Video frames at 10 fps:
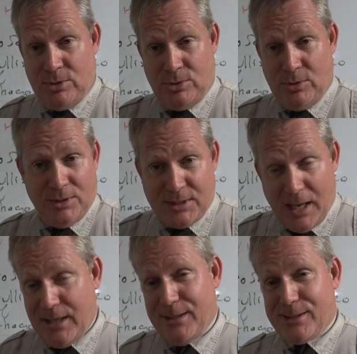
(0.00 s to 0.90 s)
Judas
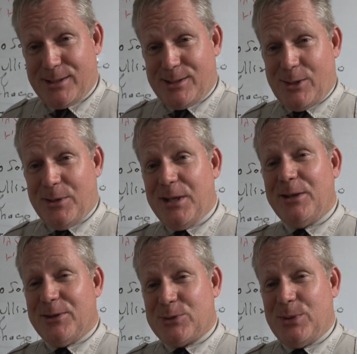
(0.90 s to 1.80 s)
Thaddeus. So in
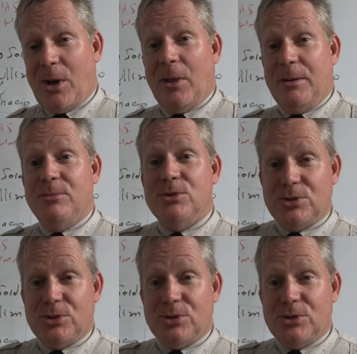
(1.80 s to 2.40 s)
English, we call him